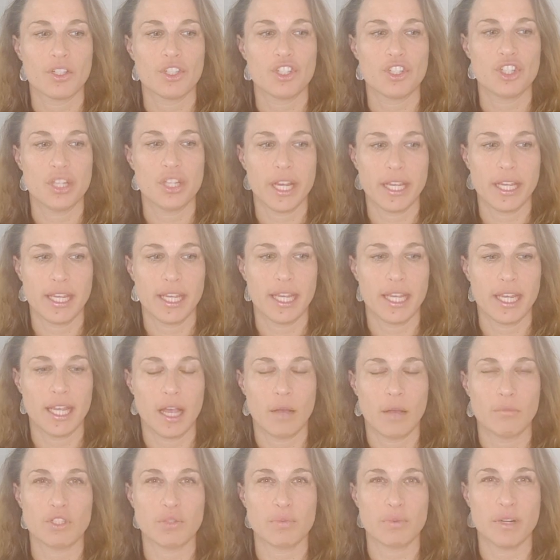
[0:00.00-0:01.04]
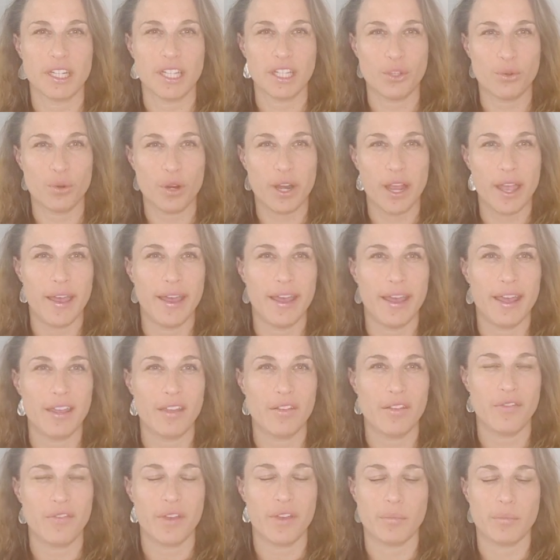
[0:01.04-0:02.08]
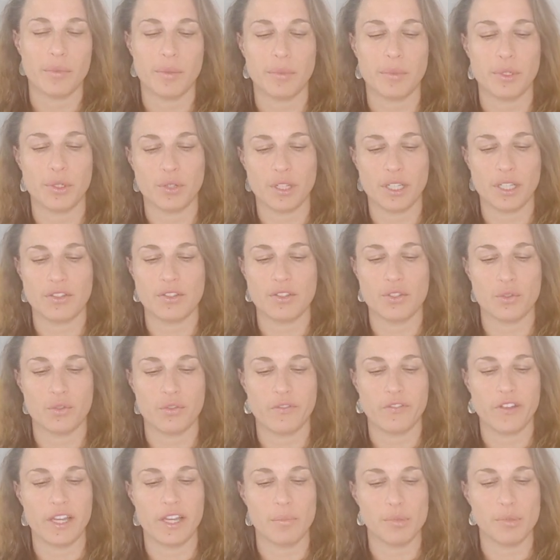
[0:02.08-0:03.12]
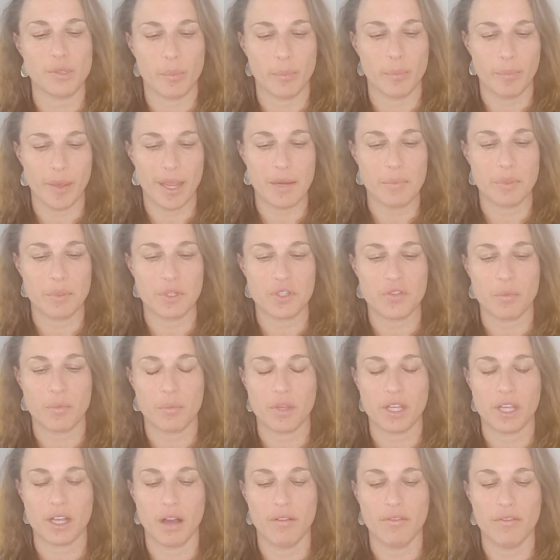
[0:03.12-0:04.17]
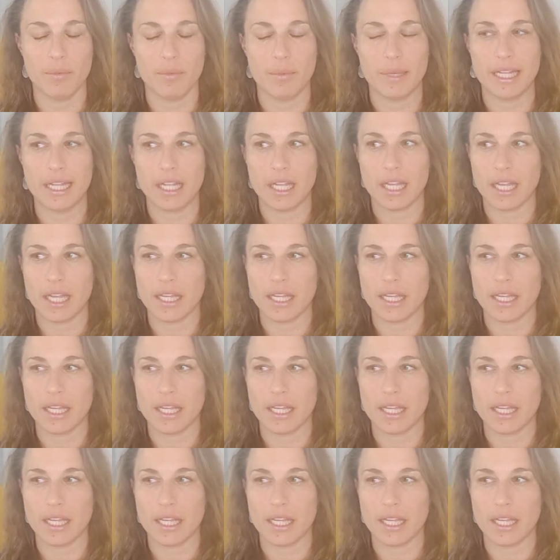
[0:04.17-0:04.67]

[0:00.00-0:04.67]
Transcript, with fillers: checking how much money you have, and maybe you need to fill up some papers from the government.